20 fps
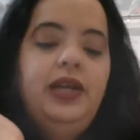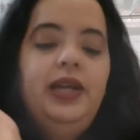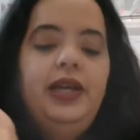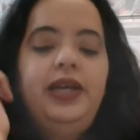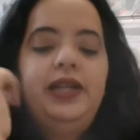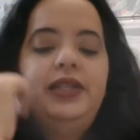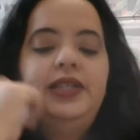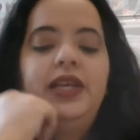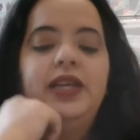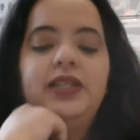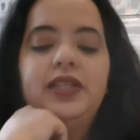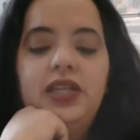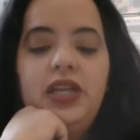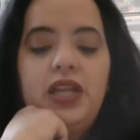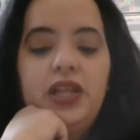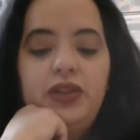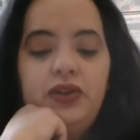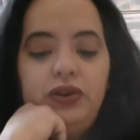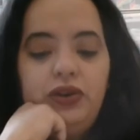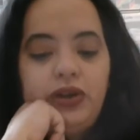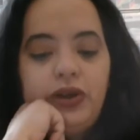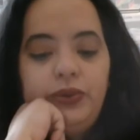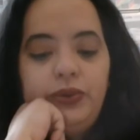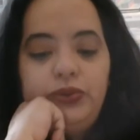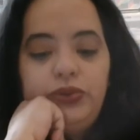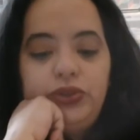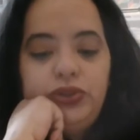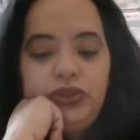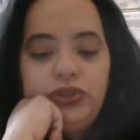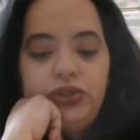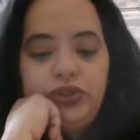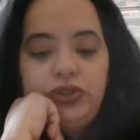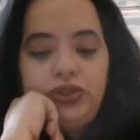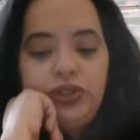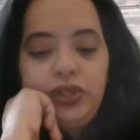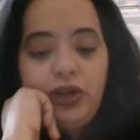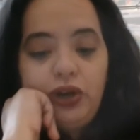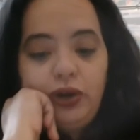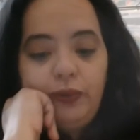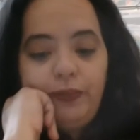He takes another loud
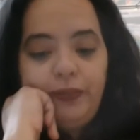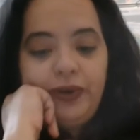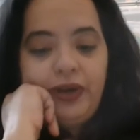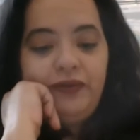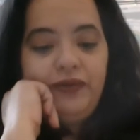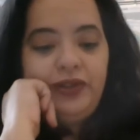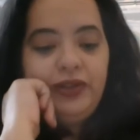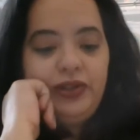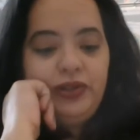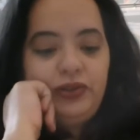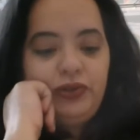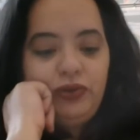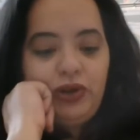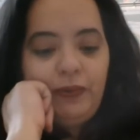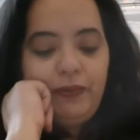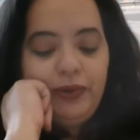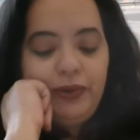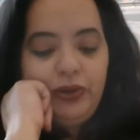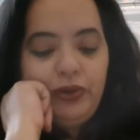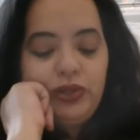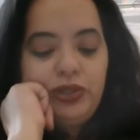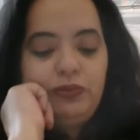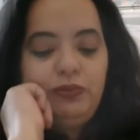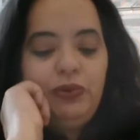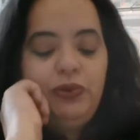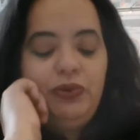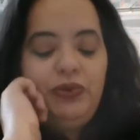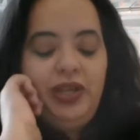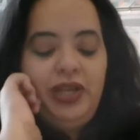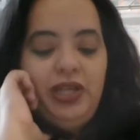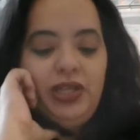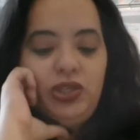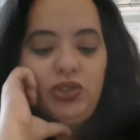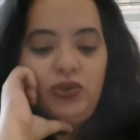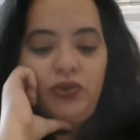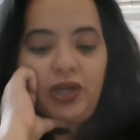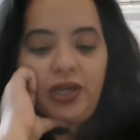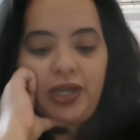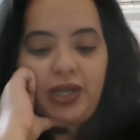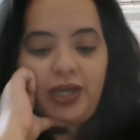slurp of the tropical smoothie he's
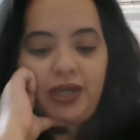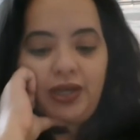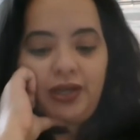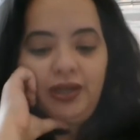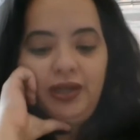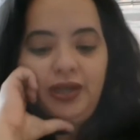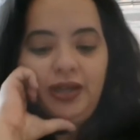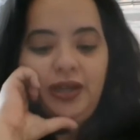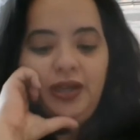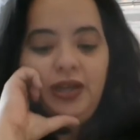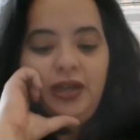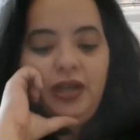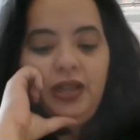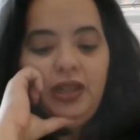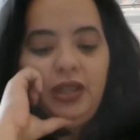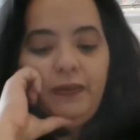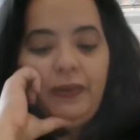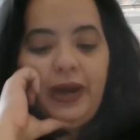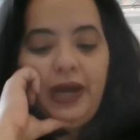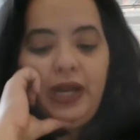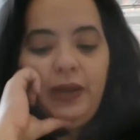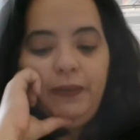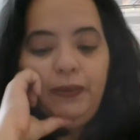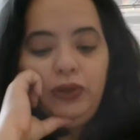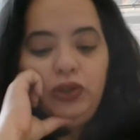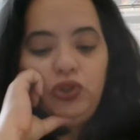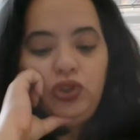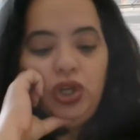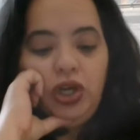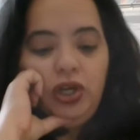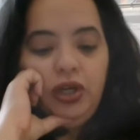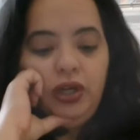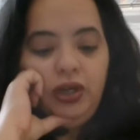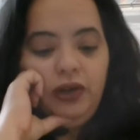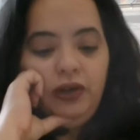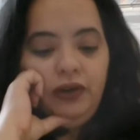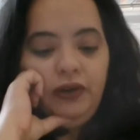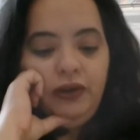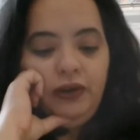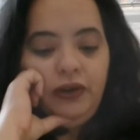drinking. The pineapple chunk
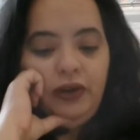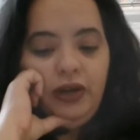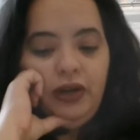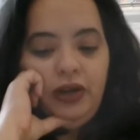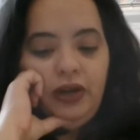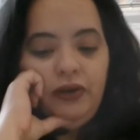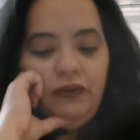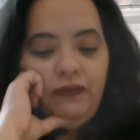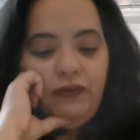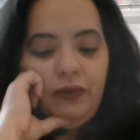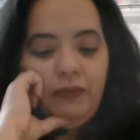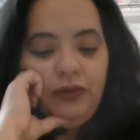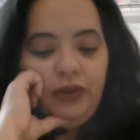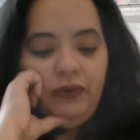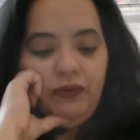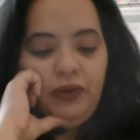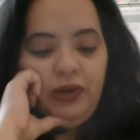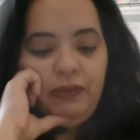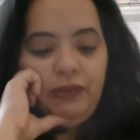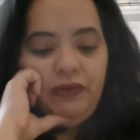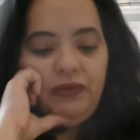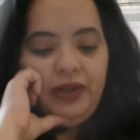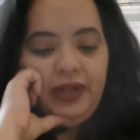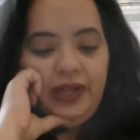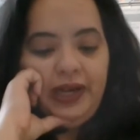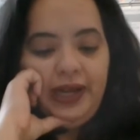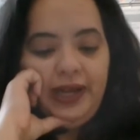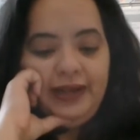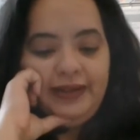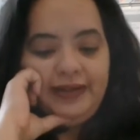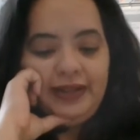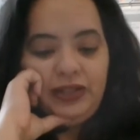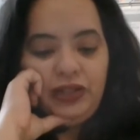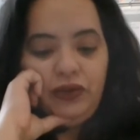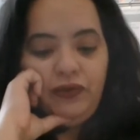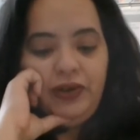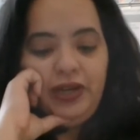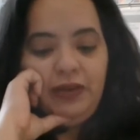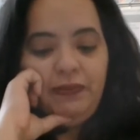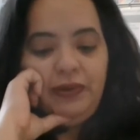from the rim of the glass has
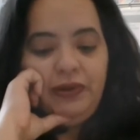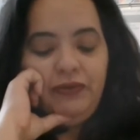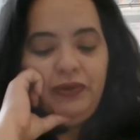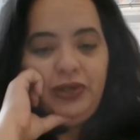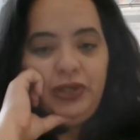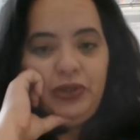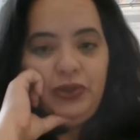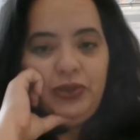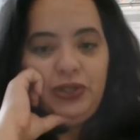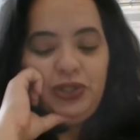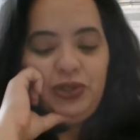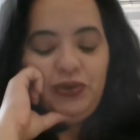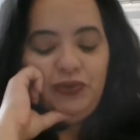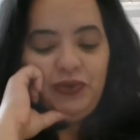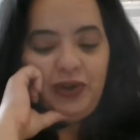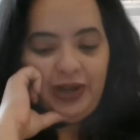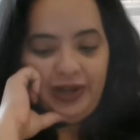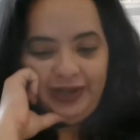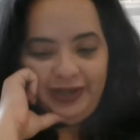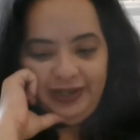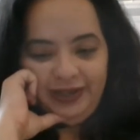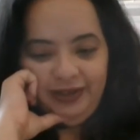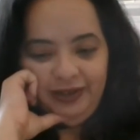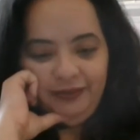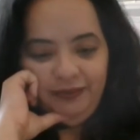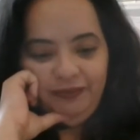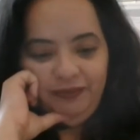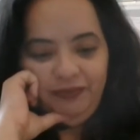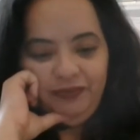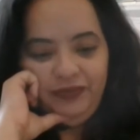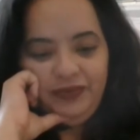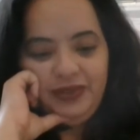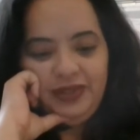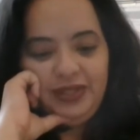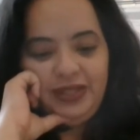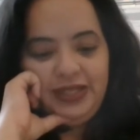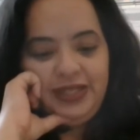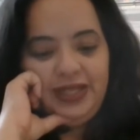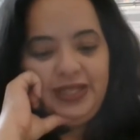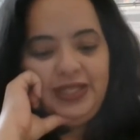already been reduced to rind.
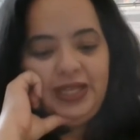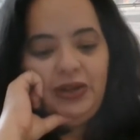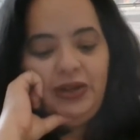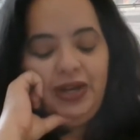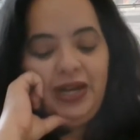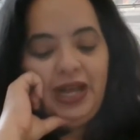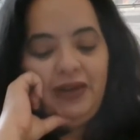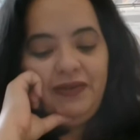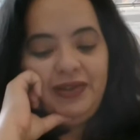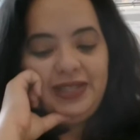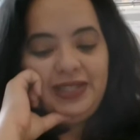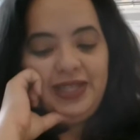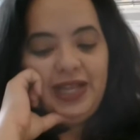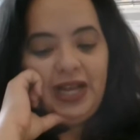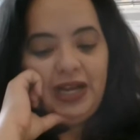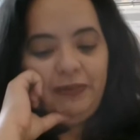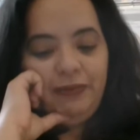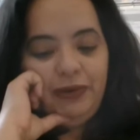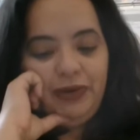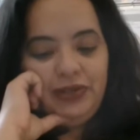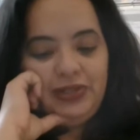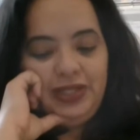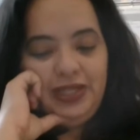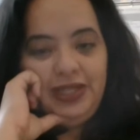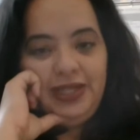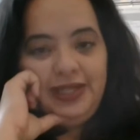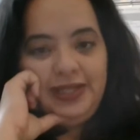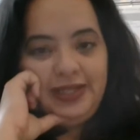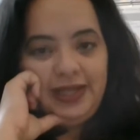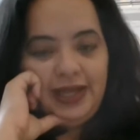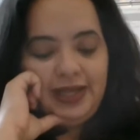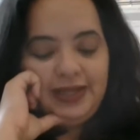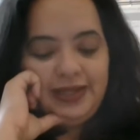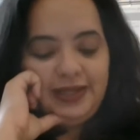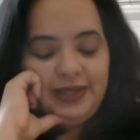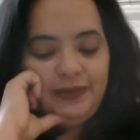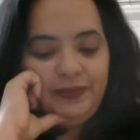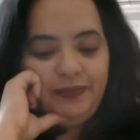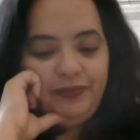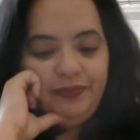Sit down and have a snack, Merci, he says.